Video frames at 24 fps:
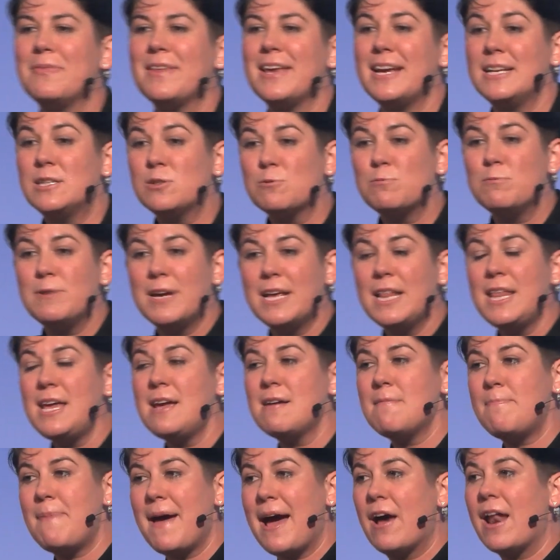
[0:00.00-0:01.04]
It's really
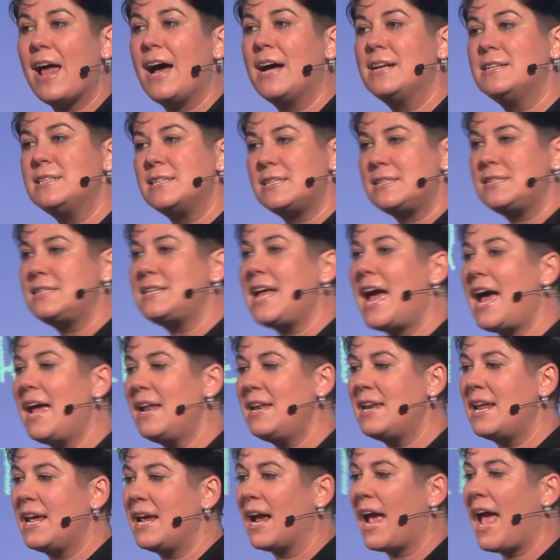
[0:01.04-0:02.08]
about
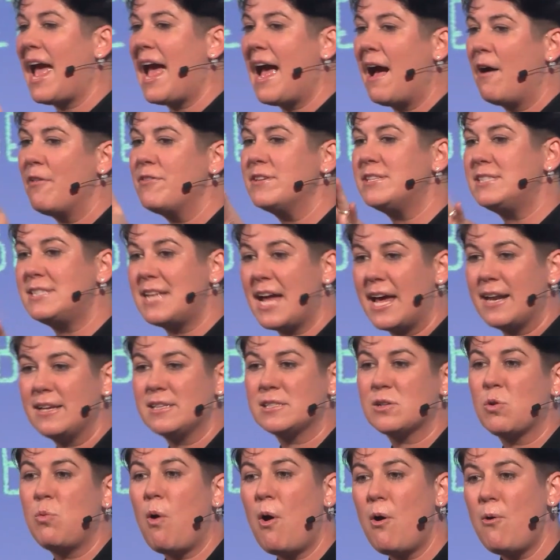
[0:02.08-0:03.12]
understanding how the status
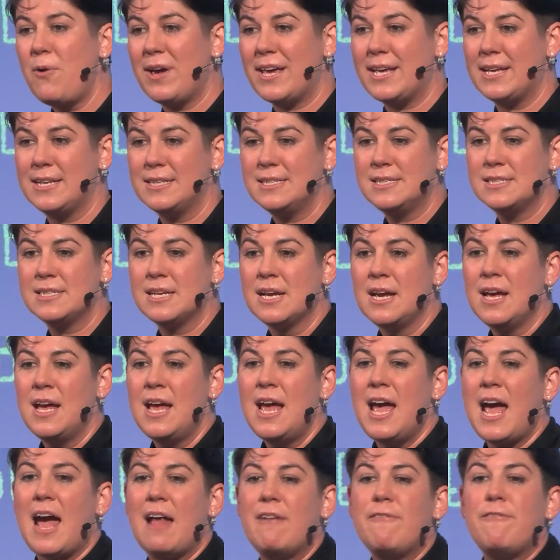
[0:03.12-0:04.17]
quo is
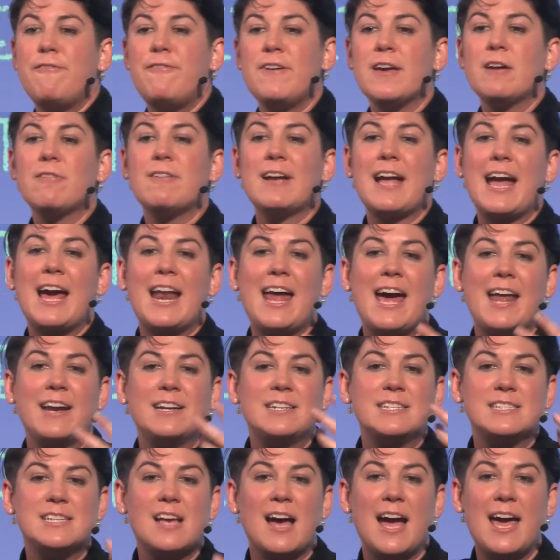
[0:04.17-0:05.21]
and figuring out how to
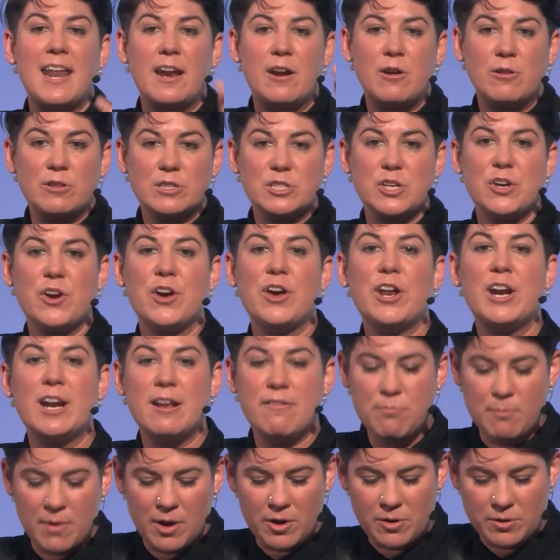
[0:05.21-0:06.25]
design an
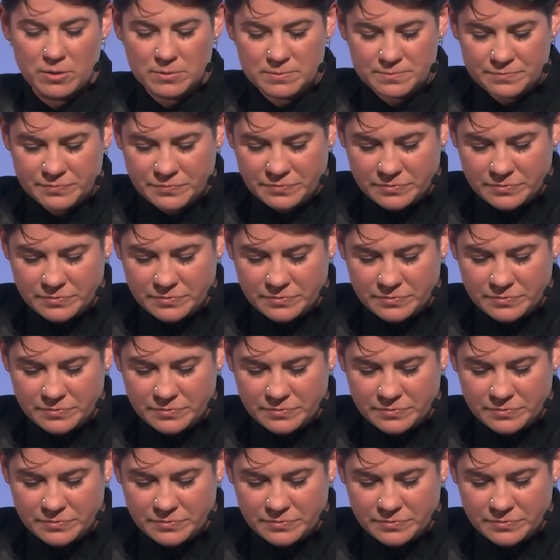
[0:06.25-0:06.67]
alternative model.